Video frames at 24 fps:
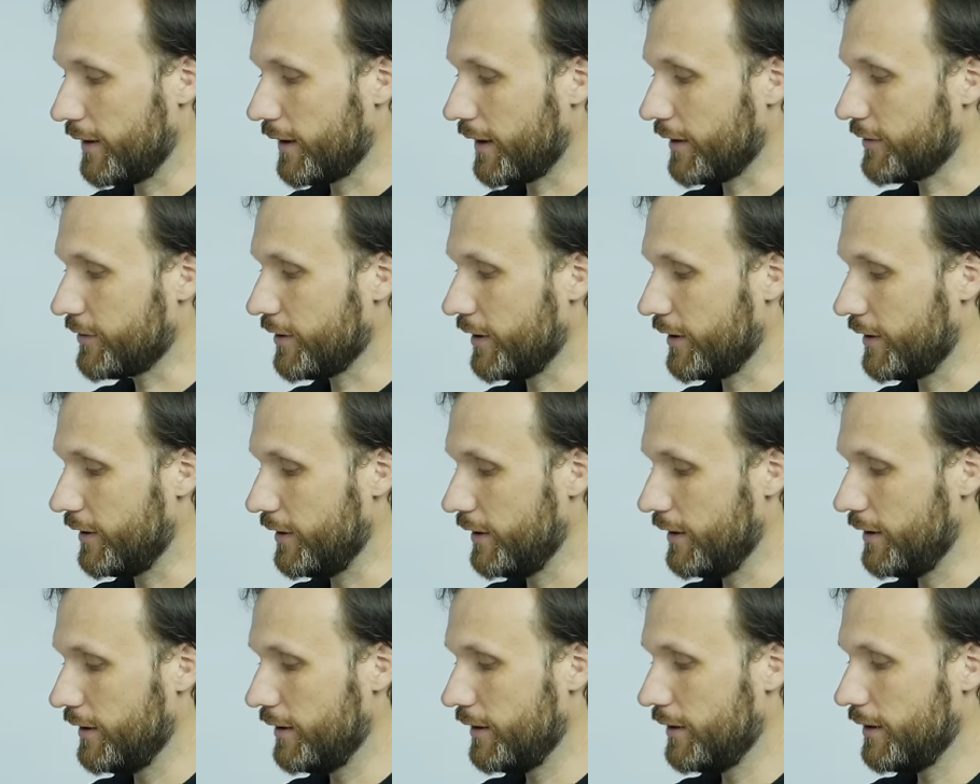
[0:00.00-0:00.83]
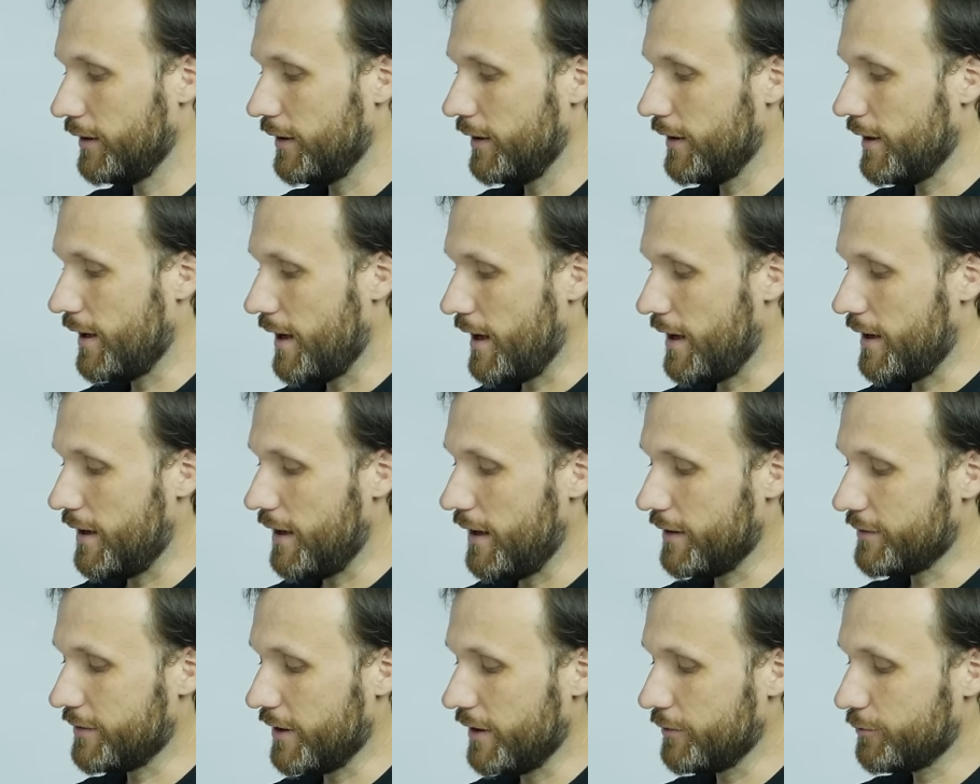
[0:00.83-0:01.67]
like I said,
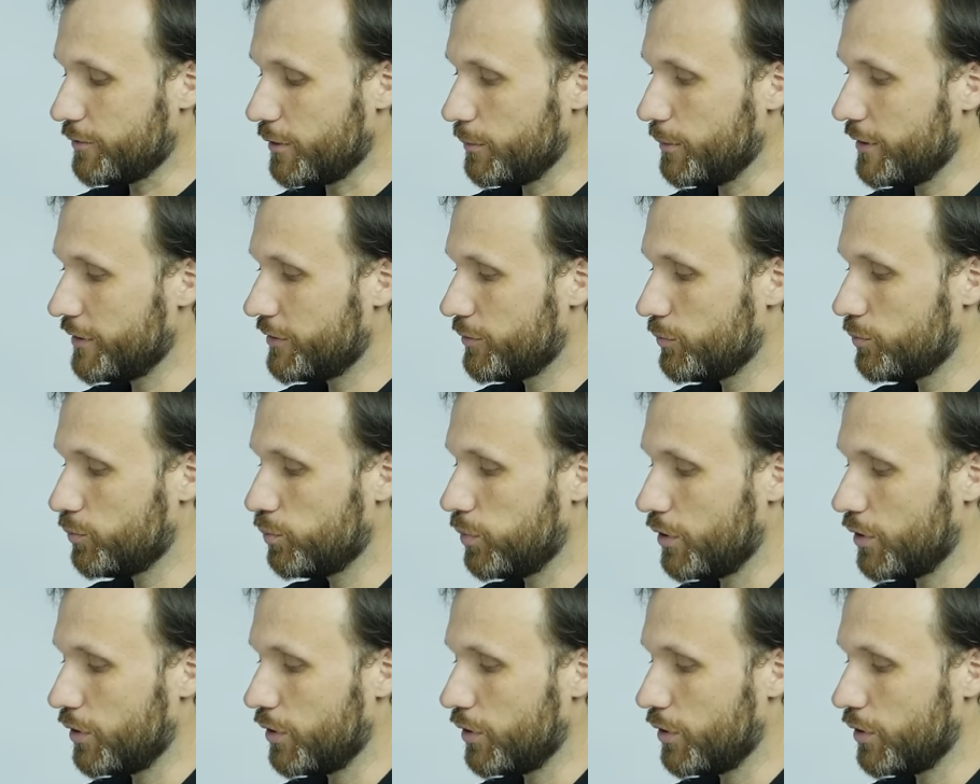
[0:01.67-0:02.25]
aside from it,